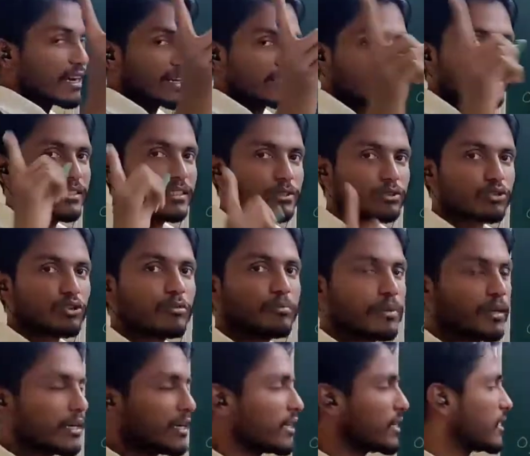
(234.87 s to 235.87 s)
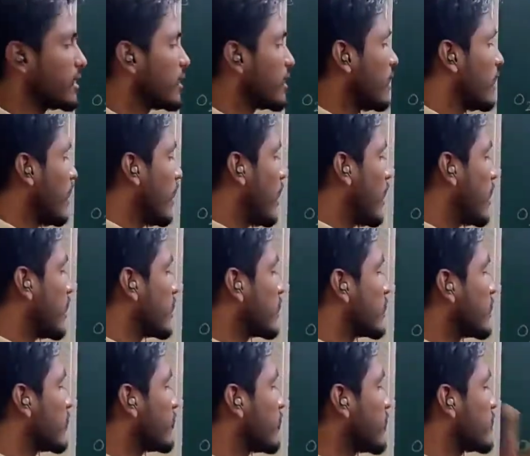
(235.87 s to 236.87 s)
oxygen should be needed,
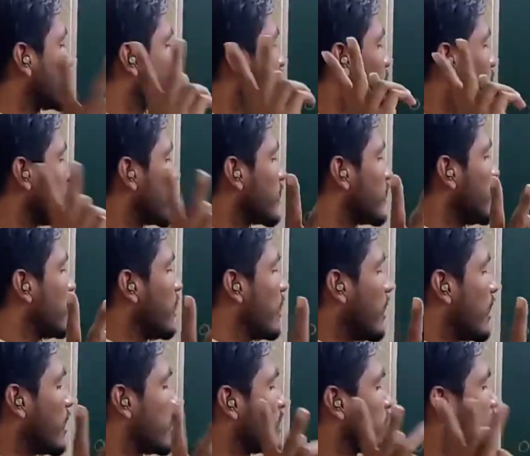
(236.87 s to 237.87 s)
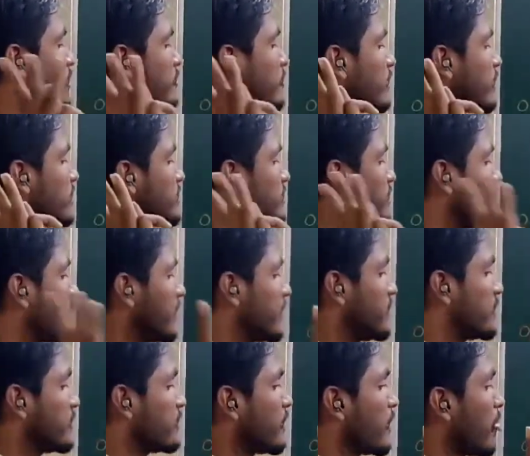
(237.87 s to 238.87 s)
another one is metal, another one is
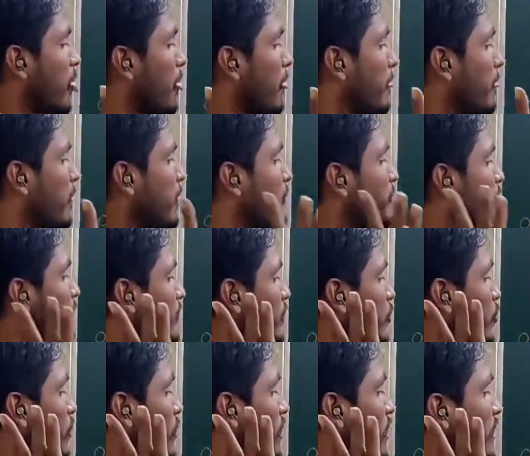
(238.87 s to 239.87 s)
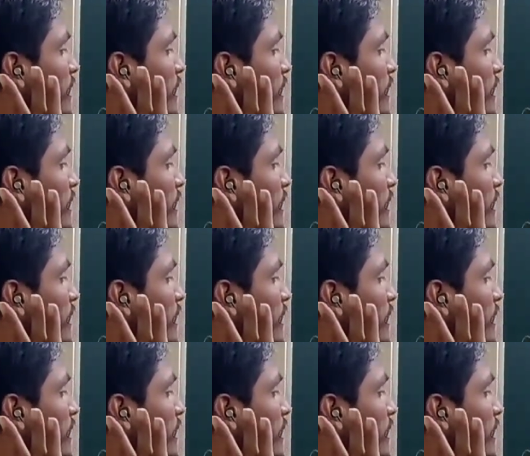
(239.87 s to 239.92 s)
light. What